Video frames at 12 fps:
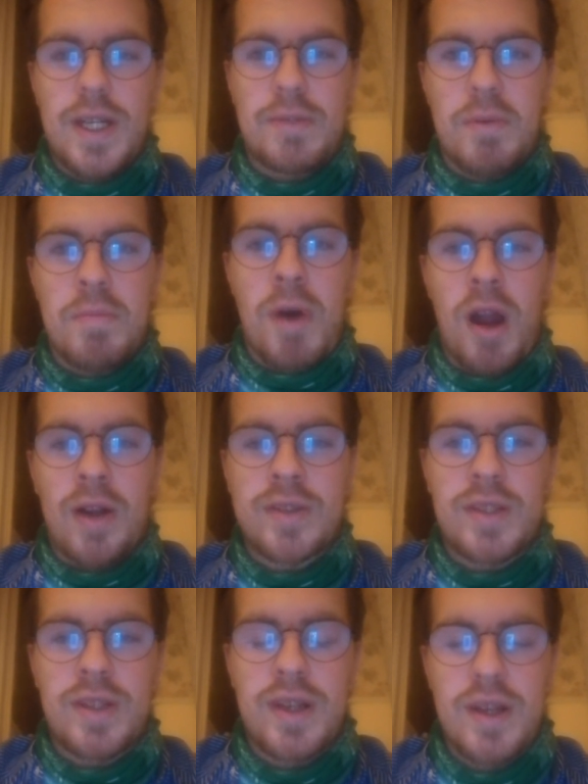has been
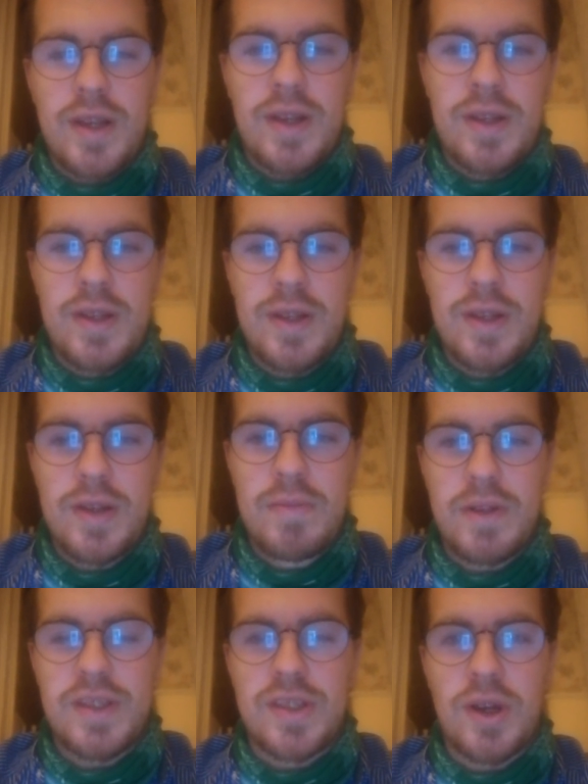marked
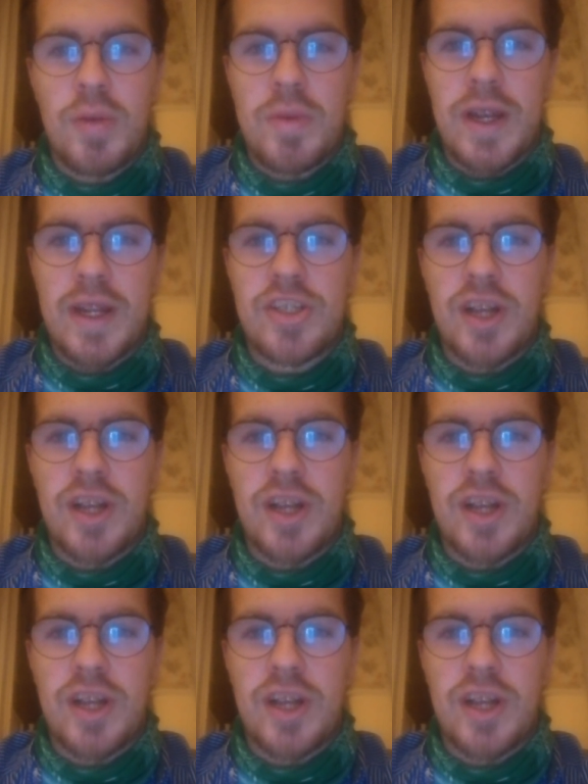by so many